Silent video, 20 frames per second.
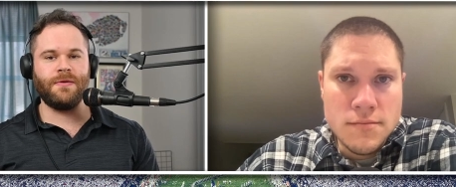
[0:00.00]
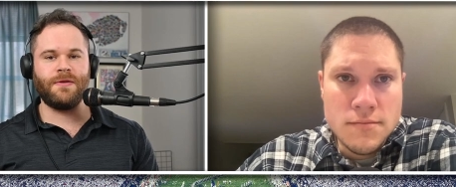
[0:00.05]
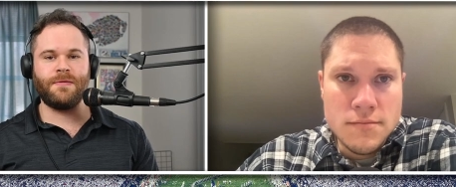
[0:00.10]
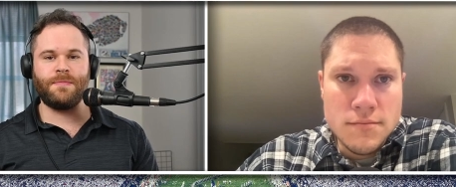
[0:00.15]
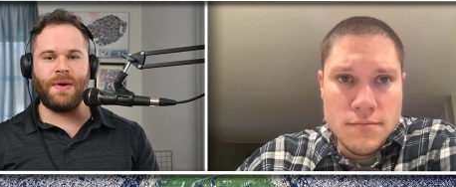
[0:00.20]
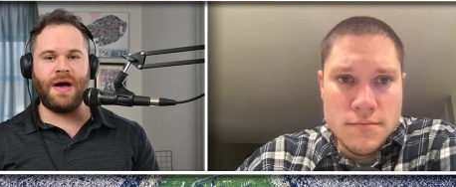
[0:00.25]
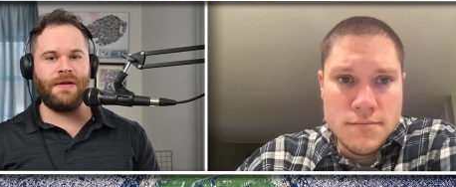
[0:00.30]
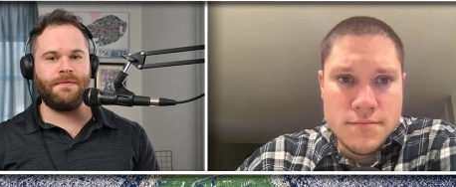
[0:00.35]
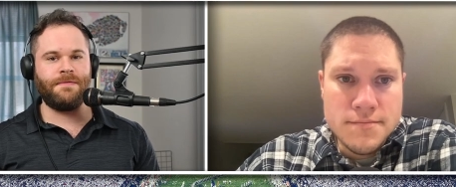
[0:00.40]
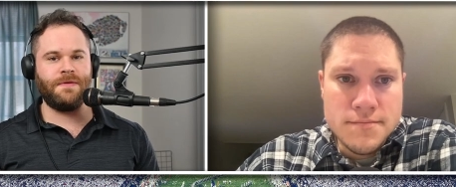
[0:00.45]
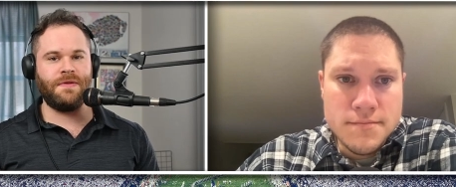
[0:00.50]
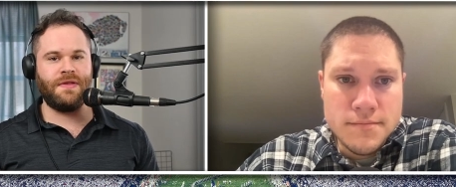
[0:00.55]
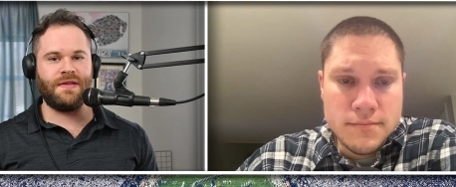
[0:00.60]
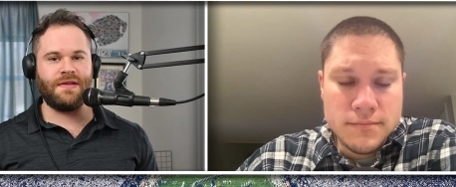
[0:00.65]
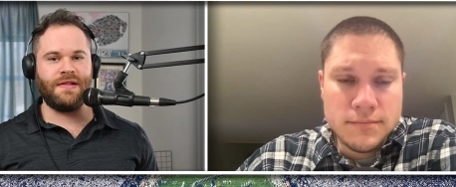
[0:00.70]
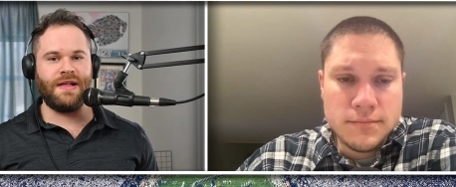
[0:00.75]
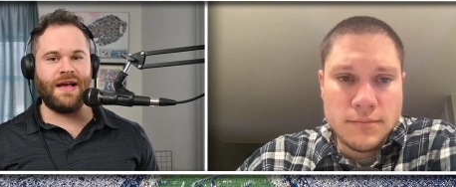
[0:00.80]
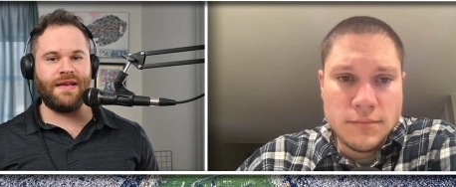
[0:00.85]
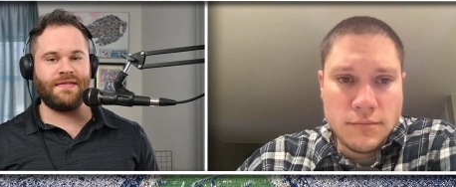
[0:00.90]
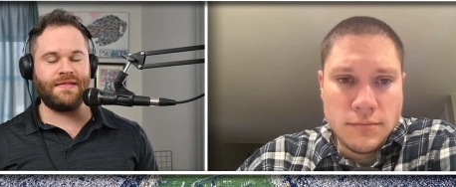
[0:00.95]
Speaker 1: spot for this
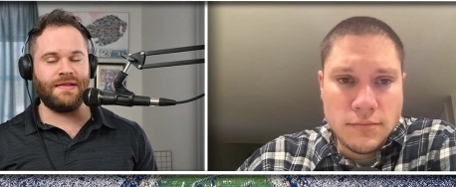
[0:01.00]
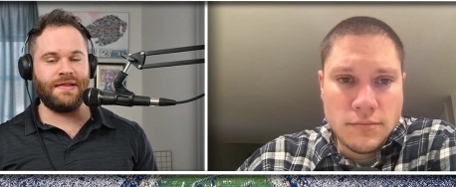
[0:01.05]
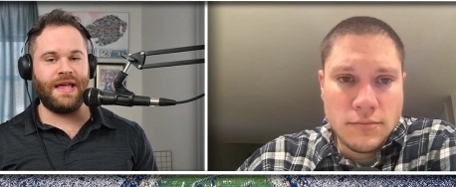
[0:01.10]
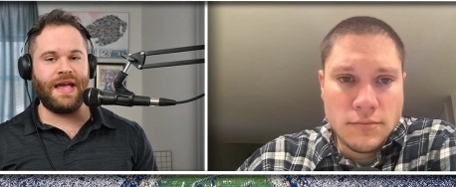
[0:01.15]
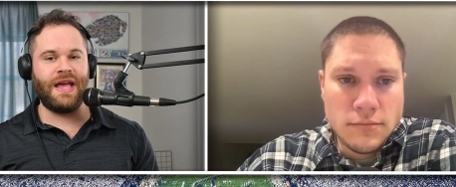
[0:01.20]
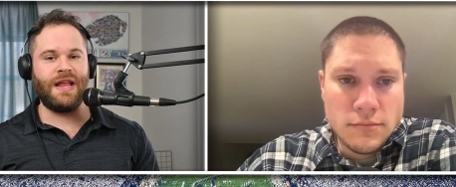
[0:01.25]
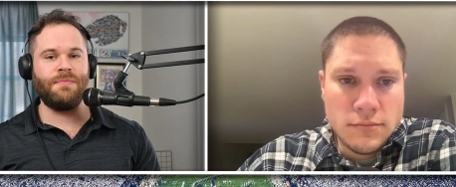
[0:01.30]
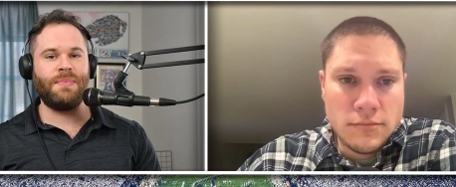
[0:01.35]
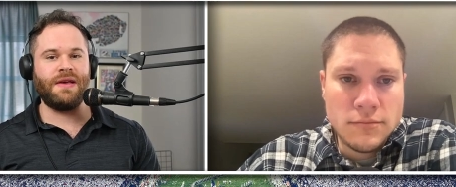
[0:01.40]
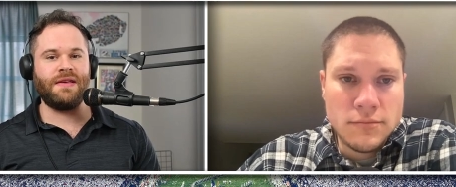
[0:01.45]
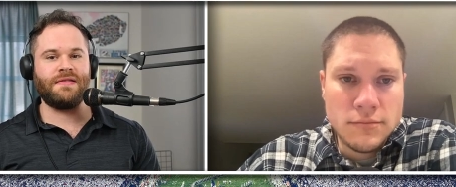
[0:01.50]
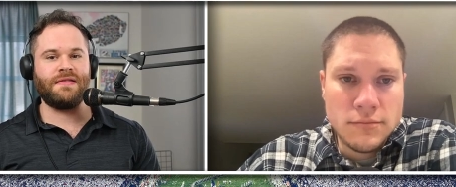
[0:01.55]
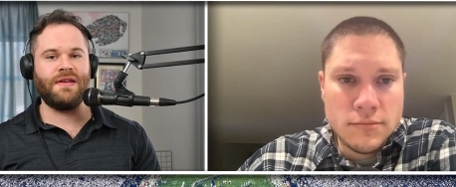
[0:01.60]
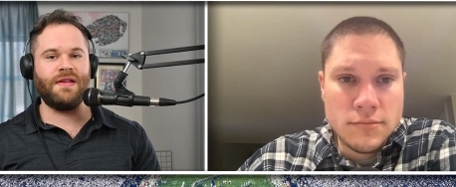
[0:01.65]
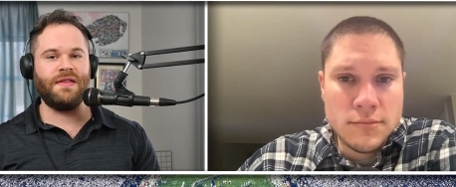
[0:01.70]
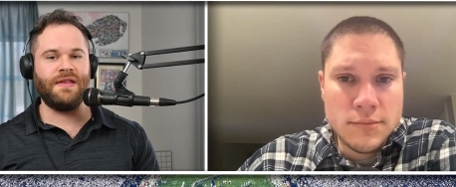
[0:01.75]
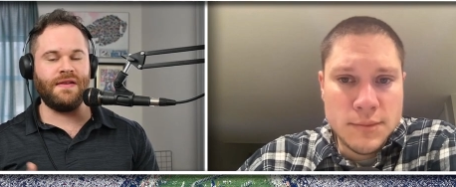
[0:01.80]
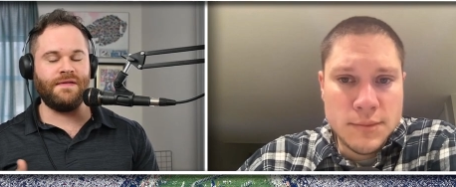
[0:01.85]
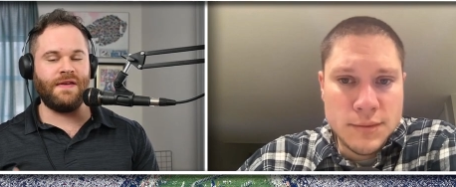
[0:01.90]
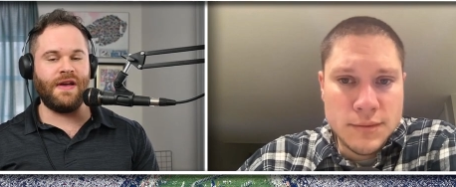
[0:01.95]
class to land based
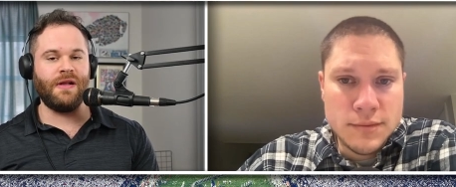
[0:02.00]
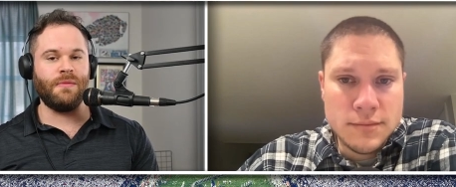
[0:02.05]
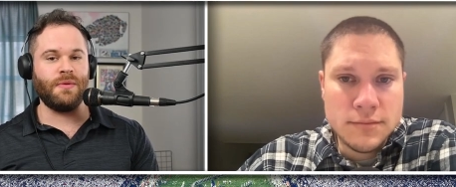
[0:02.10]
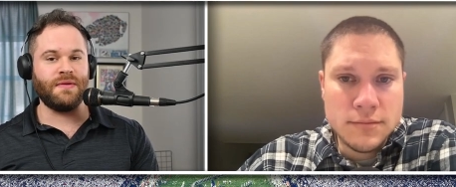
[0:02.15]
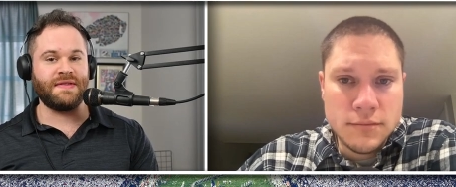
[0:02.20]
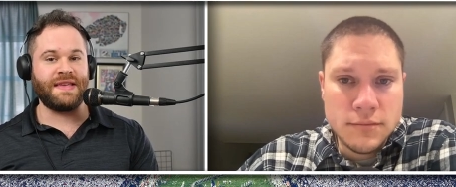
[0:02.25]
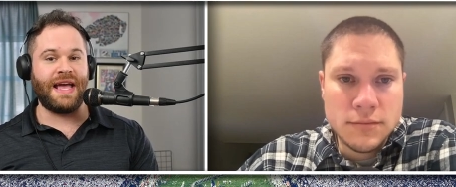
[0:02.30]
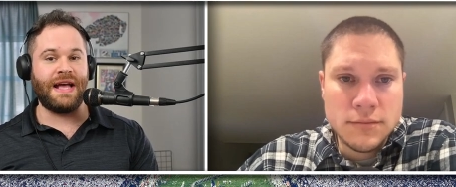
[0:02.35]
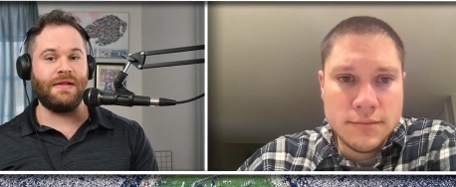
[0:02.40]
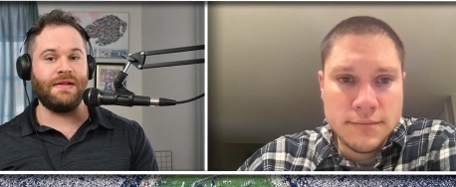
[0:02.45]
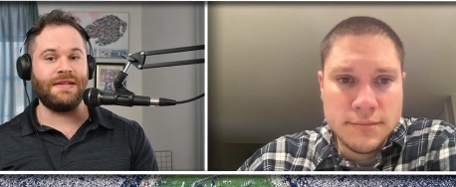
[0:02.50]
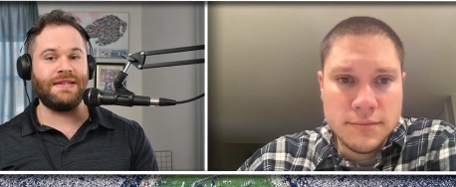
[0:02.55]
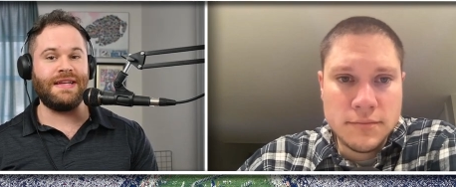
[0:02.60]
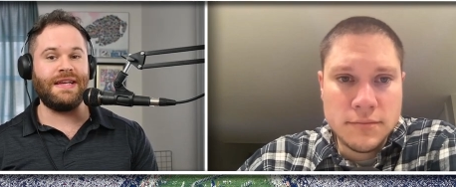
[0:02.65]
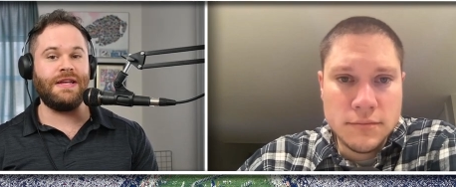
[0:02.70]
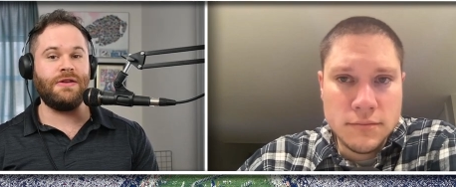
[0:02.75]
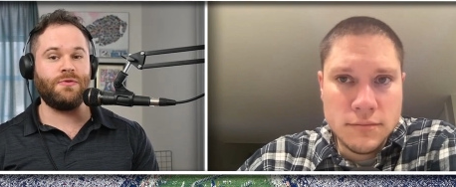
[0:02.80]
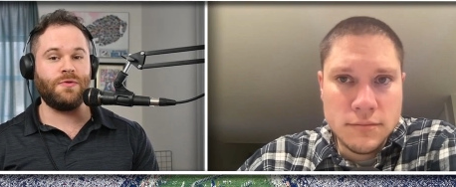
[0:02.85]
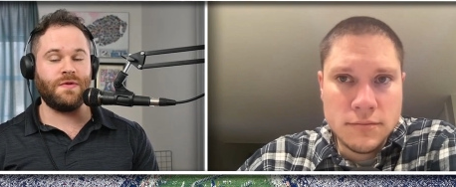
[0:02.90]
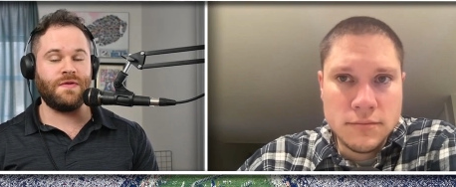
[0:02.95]
on the available talent
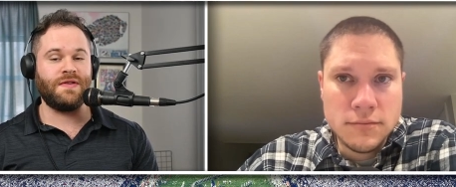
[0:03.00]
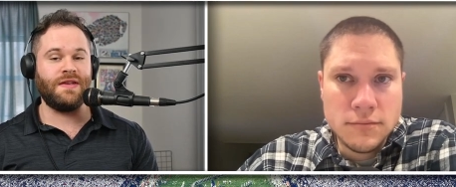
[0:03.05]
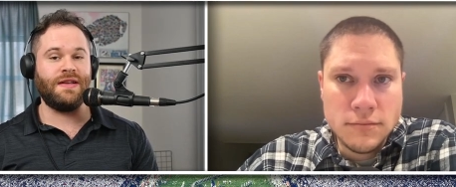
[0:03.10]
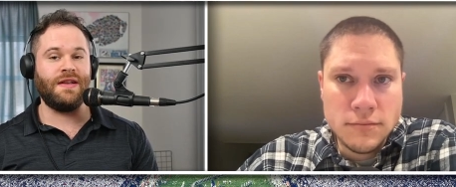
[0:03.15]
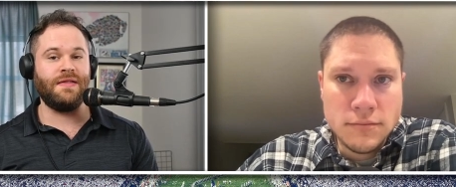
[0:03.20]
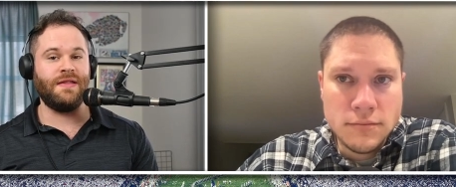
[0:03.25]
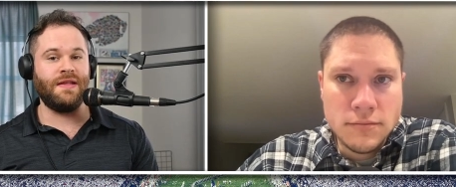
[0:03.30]
interested in the